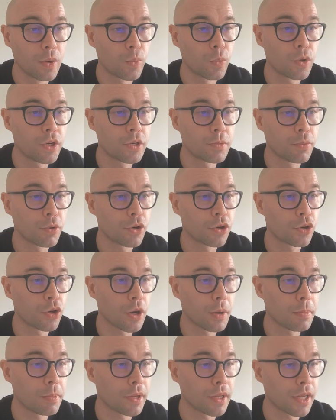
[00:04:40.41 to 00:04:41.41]
Which
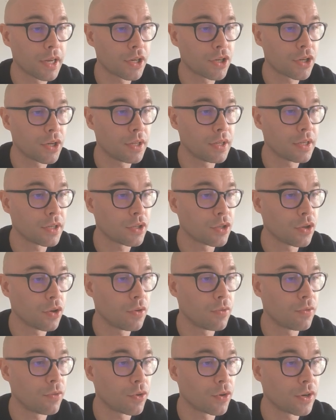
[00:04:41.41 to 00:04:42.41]
Bordeaux appellation is
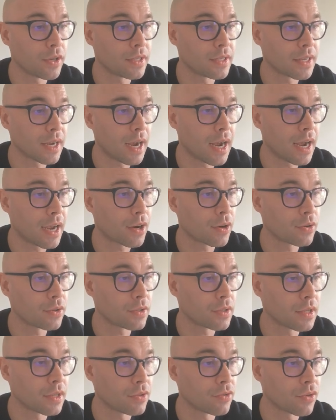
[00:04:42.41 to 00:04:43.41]
known for its high
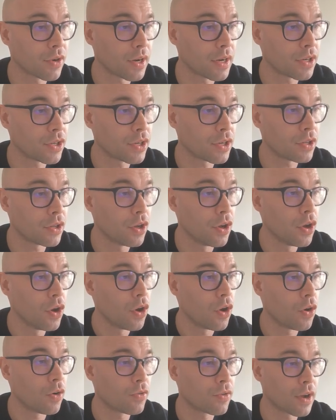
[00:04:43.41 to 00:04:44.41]
concentration
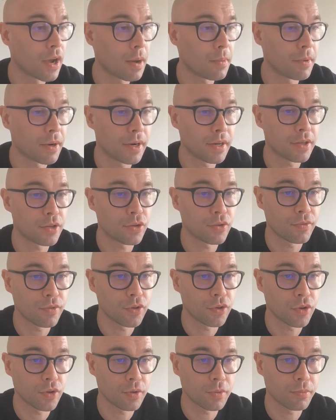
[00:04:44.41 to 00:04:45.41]
of Cabernet
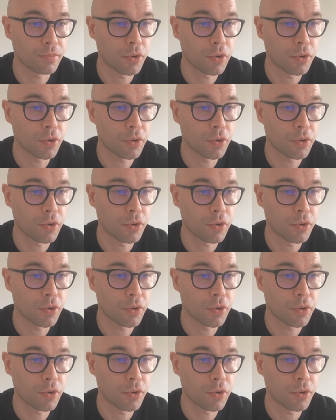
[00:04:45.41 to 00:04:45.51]
Sauvignon?